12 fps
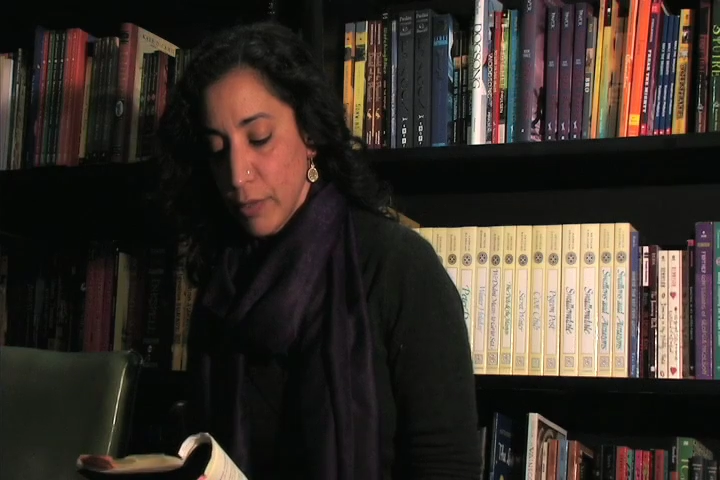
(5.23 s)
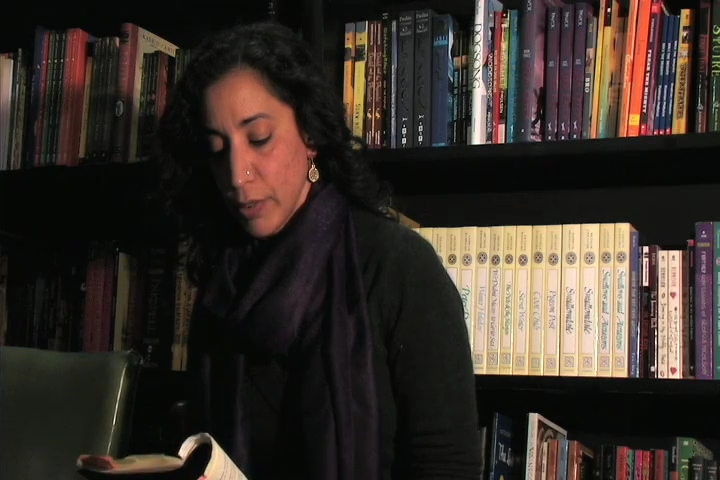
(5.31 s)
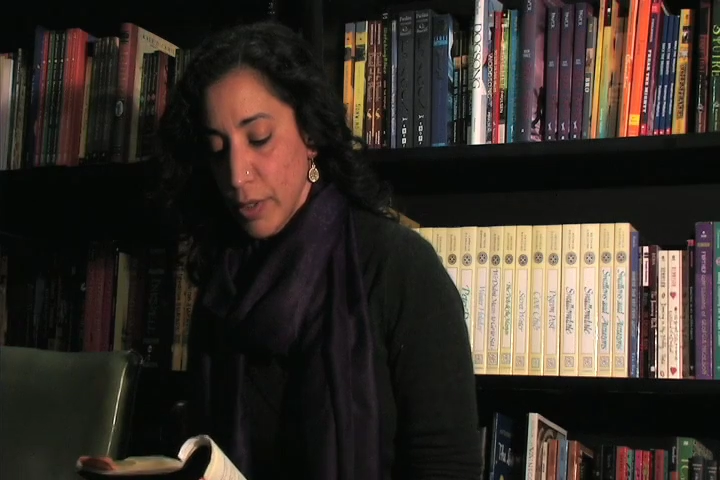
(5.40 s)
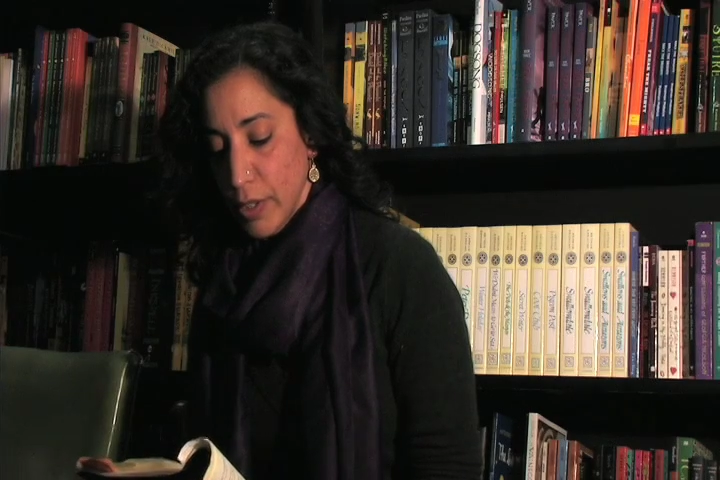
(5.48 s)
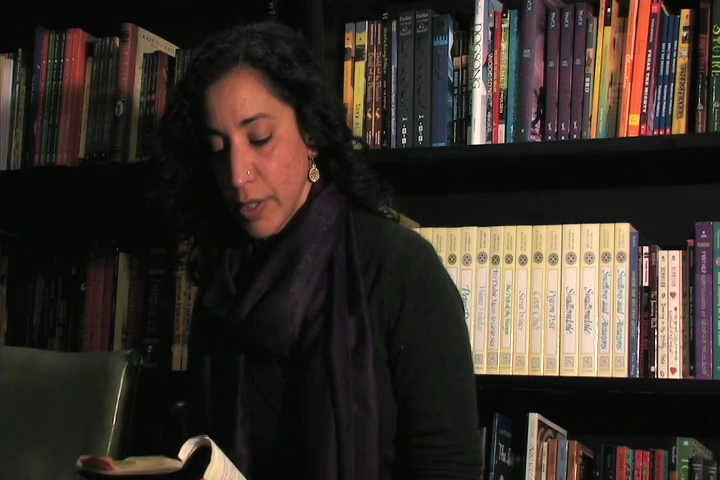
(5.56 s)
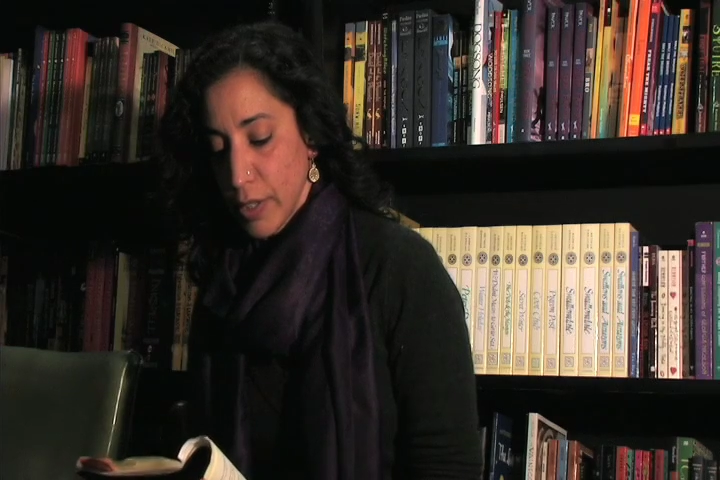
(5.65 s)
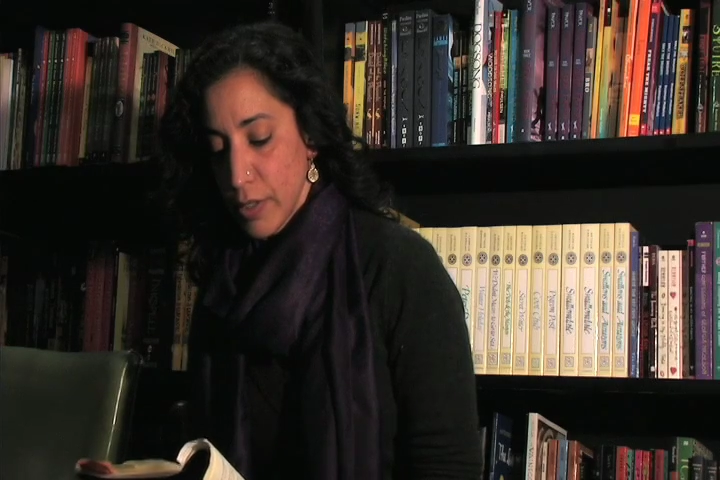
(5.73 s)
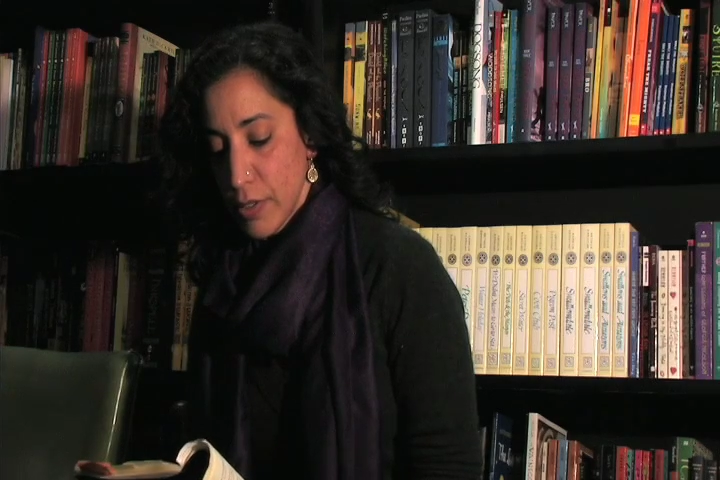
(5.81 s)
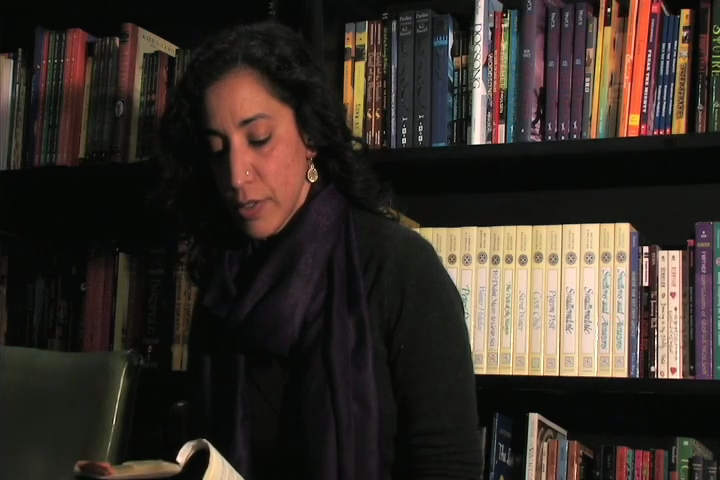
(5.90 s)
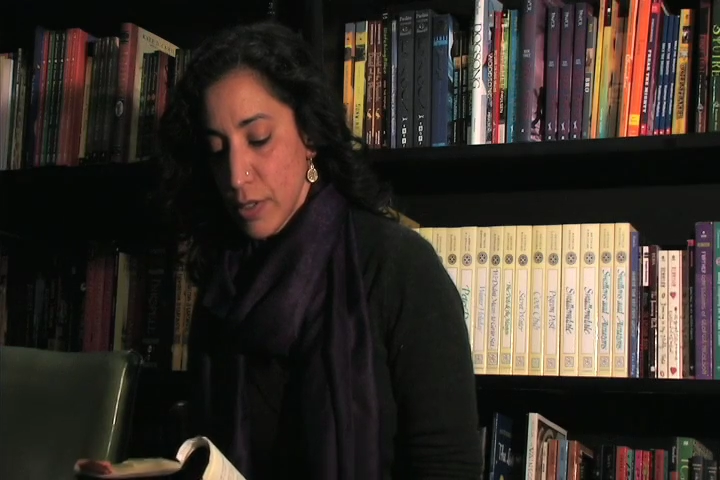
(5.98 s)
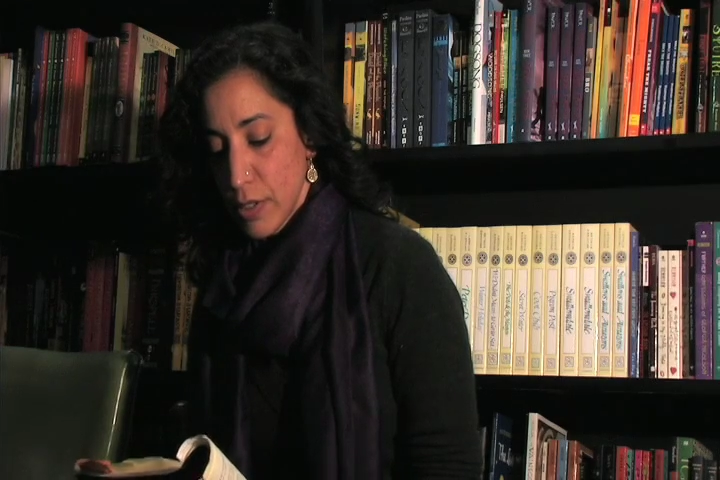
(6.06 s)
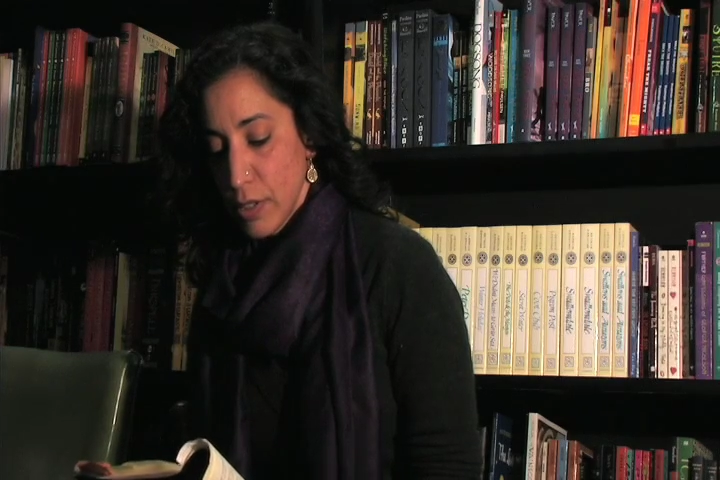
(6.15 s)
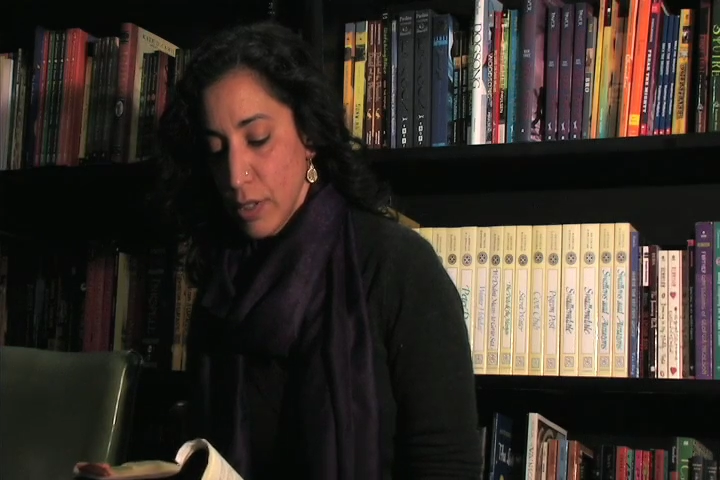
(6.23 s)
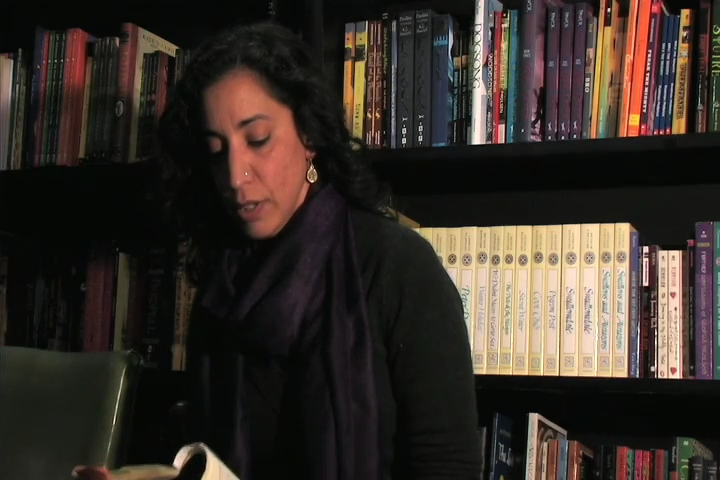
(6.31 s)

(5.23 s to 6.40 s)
for August,